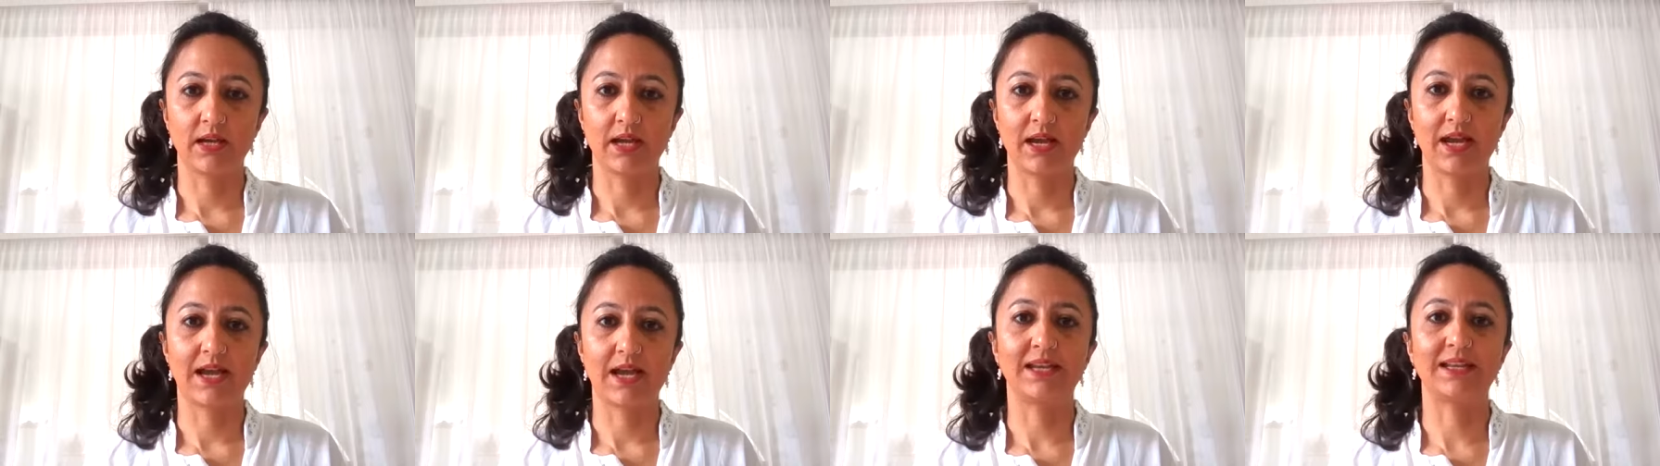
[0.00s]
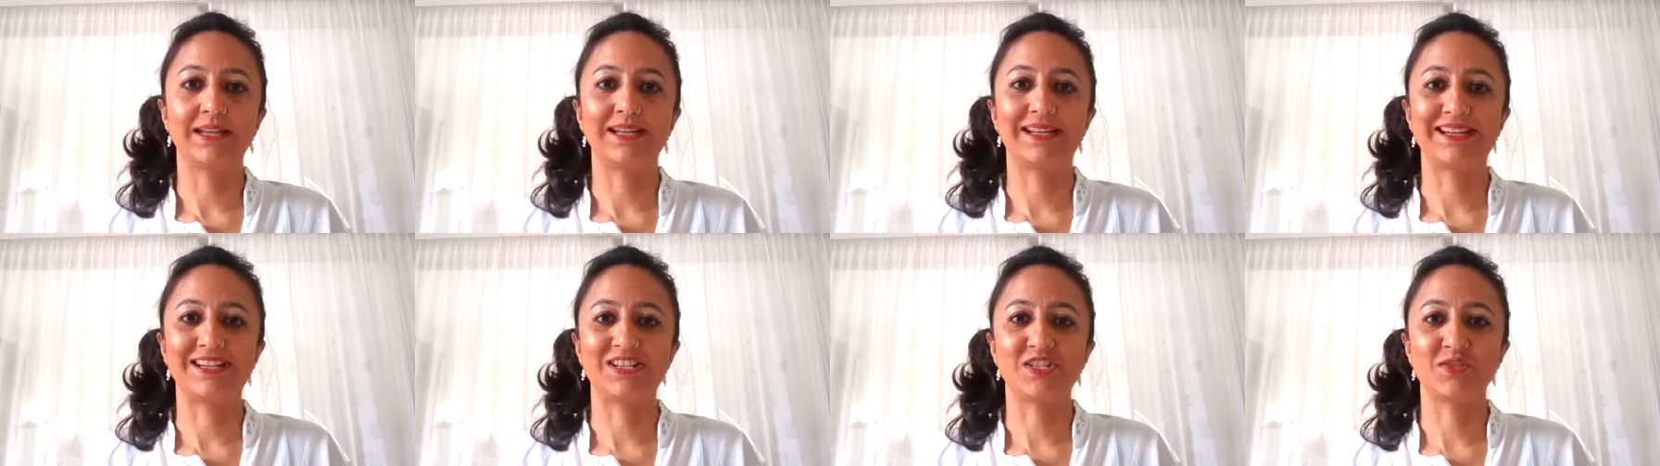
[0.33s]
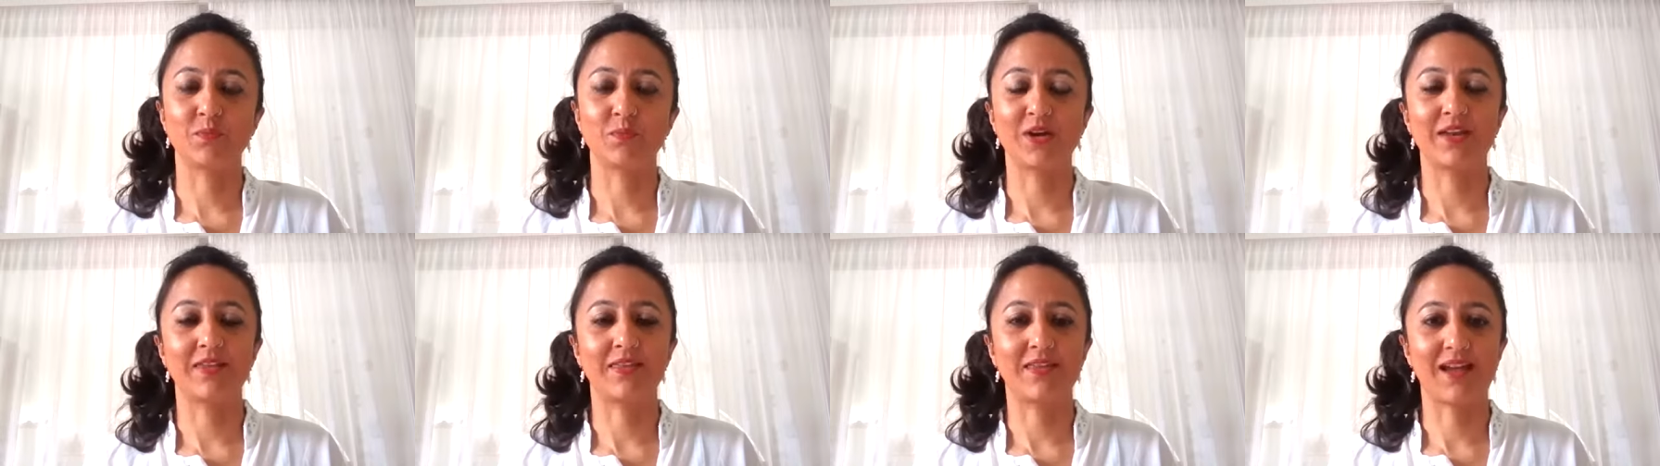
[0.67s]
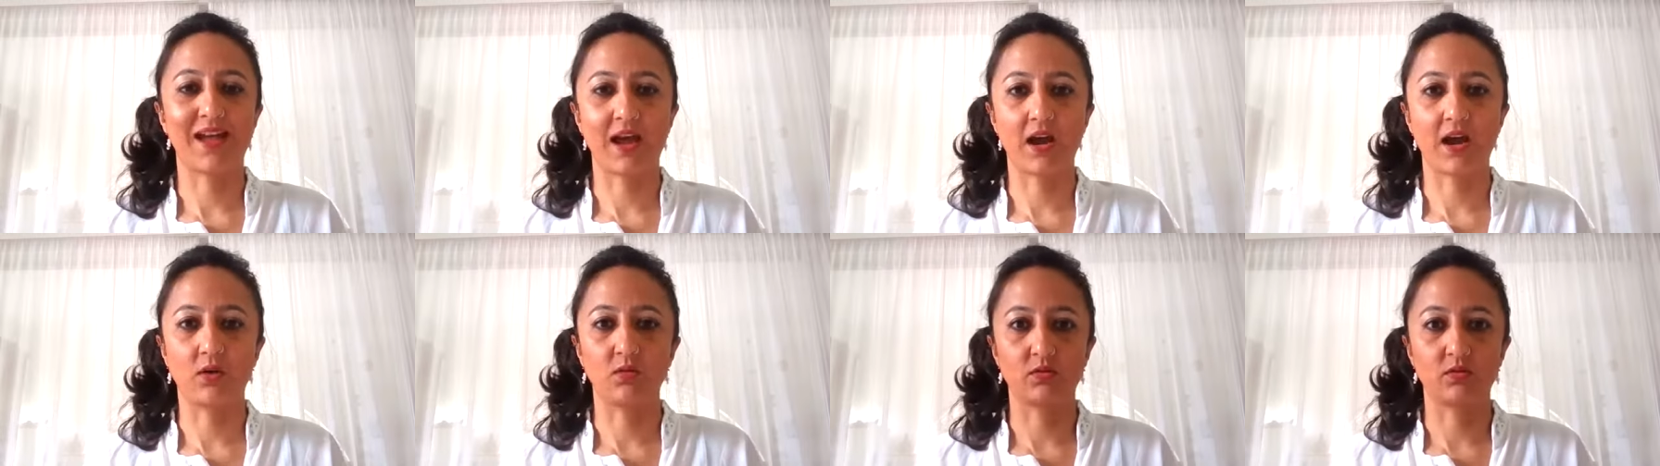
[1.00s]
and each breath
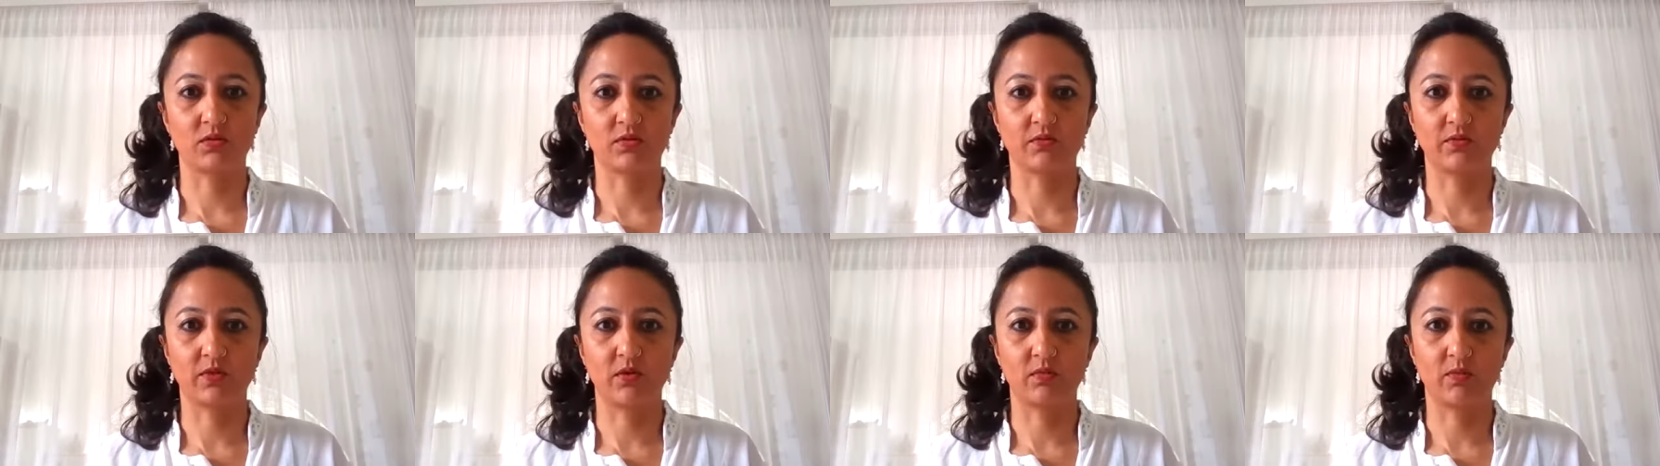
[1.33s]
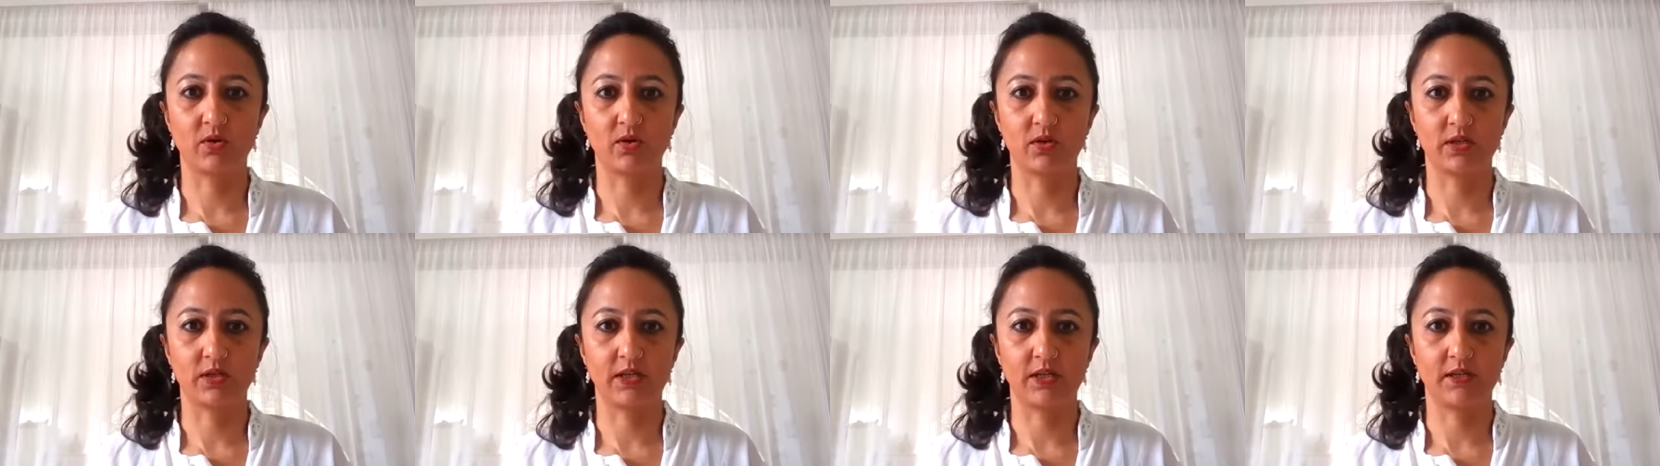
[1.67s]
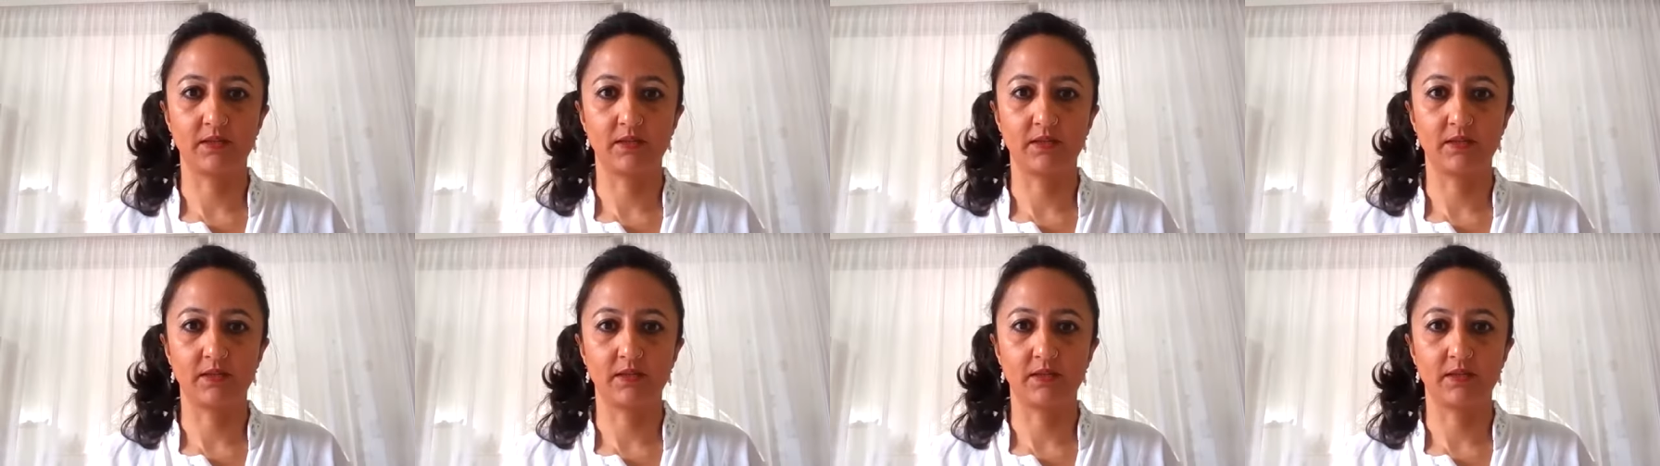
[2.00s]
out of your body.